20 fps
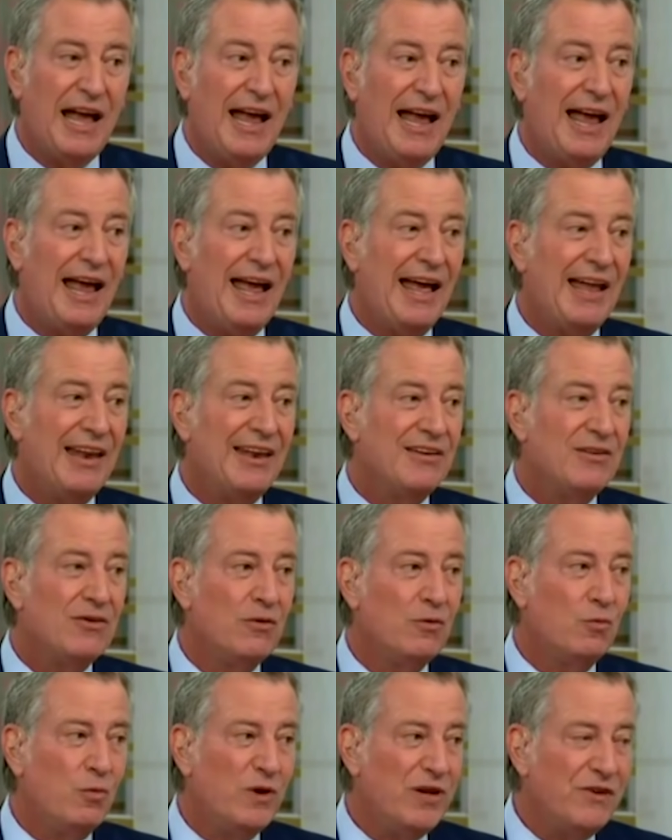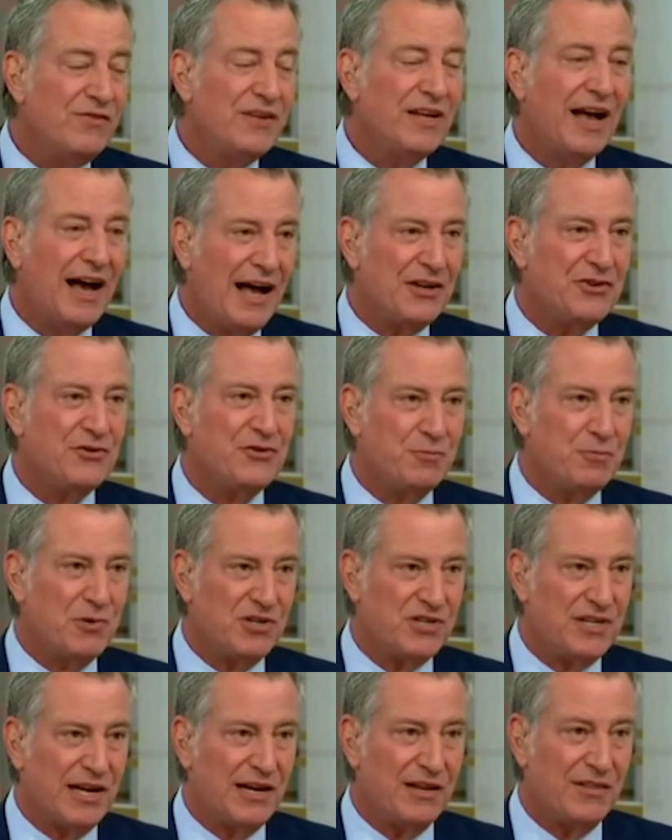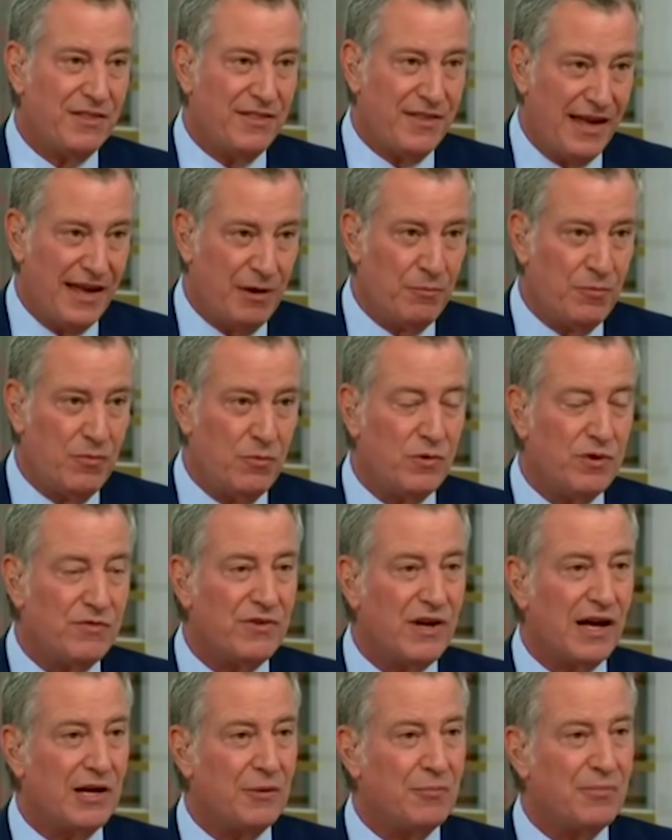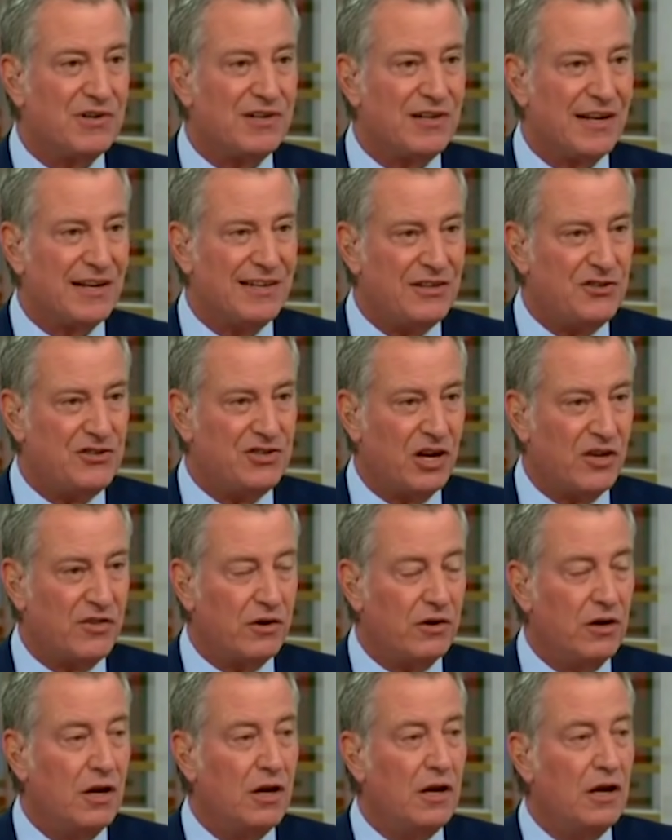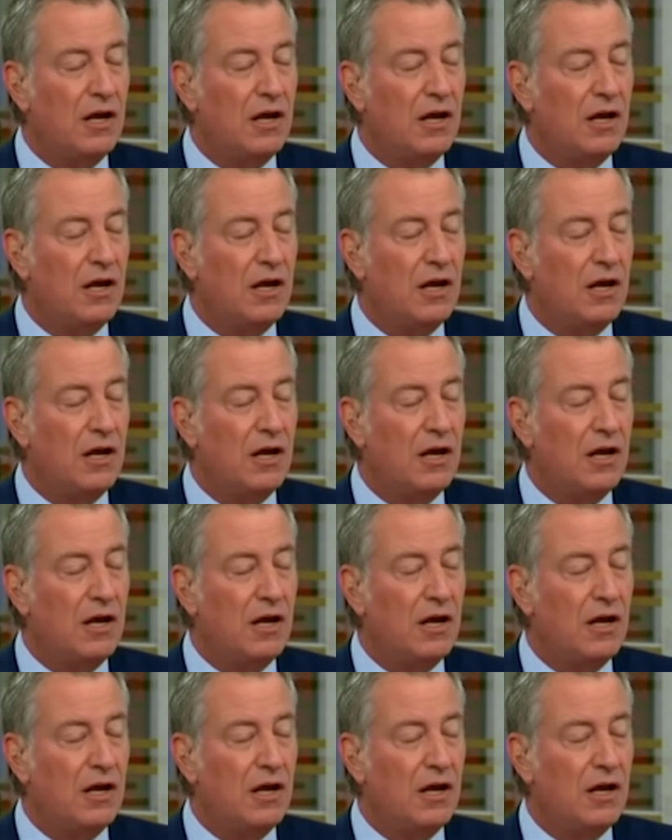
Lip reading: And we've got to protect them, we've got to protect each other,